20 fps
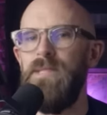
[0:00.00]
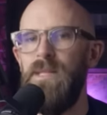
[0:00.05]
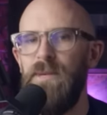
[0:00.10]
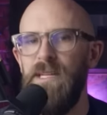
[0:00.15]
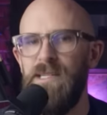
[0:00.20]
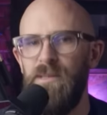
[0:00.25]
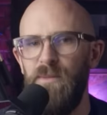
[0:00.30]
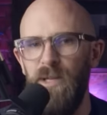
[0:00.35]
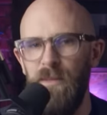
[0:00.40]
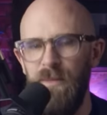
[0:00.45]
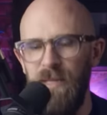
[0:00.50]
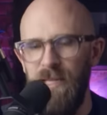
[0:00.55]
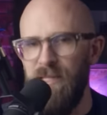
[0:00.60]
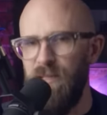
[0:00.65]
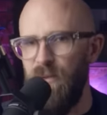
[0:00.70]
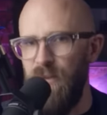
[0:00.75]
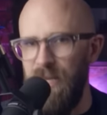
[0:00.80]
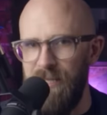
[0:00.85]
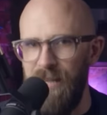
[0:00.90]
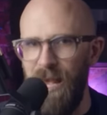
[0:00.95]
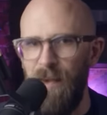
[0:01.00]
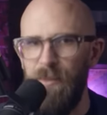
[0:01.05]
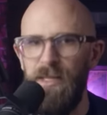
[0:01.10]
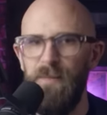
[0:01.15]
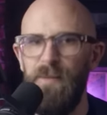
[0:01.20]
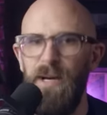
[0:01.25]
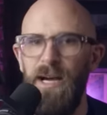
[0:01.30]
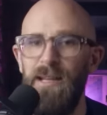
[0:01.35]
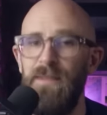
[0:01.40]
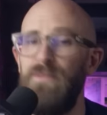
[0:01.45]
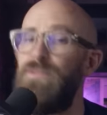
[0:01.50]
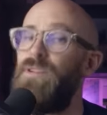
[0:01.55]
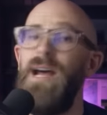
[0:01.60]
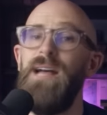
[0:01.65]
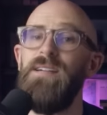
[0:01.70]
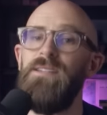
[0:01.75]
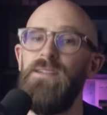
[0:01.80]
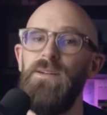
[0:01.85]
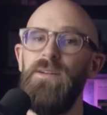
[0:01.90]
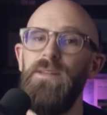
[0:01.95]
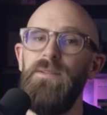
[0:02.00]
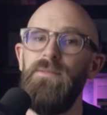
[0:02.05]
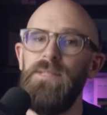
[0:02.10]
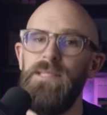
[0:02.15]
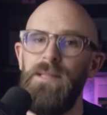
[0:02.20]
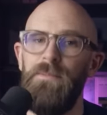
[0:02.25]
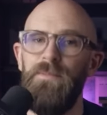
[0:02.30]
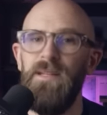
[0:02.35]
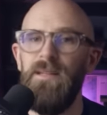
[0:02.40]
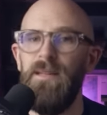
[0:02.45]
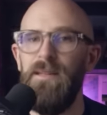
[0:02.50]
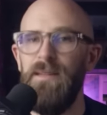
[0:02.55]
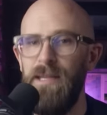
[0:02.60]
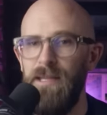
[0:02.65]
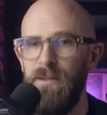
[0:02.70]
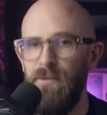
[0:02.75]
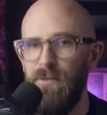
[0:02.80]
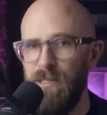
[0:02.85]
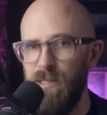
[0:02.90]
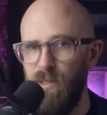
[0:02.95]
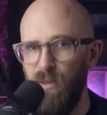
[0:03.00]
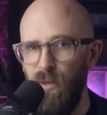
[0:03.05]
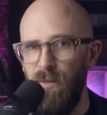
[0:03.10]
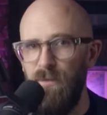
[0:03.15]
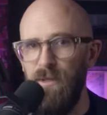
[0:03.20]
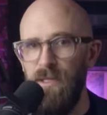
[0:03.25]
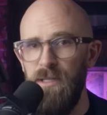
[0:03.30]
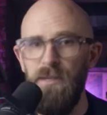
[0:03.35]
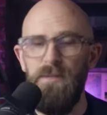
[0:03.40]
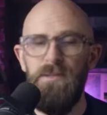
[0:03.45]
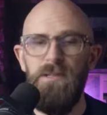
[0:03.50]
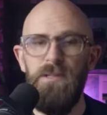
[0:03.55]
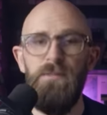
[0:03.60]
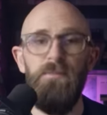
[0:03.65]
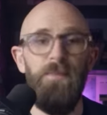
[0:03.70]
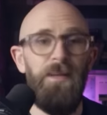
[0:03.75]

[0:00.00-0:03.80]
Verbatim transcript: the person will appear to examine the pile of trash, looking for something that they can restore for YouTube,